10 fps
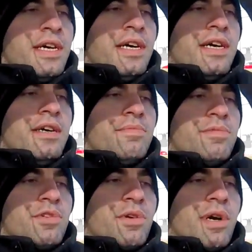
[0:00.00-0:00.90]

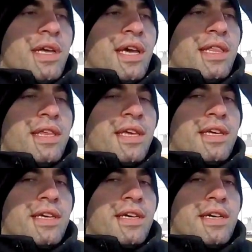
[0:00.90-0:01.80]
So I
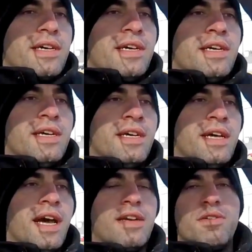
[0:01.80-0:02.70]
think I
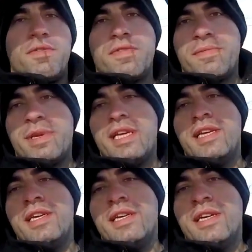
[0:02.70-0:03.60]
don't know. For
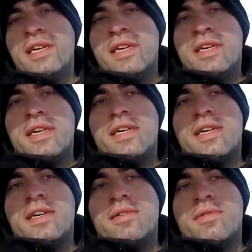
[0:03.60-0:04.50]
me,
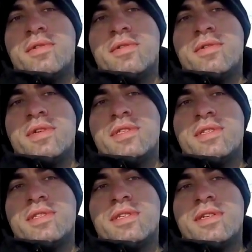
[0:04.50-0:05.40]

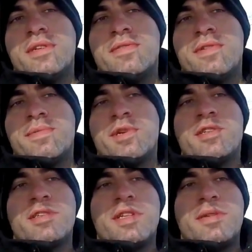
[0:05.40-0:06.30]
it's for a
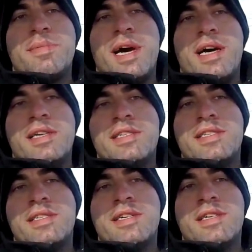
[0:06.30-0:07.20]
person that
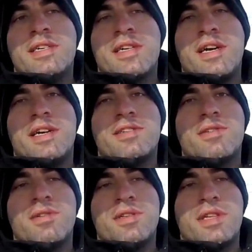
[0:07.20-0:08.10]
buys cars
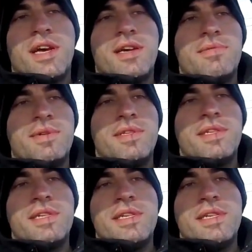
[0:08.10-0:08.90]
all the time, and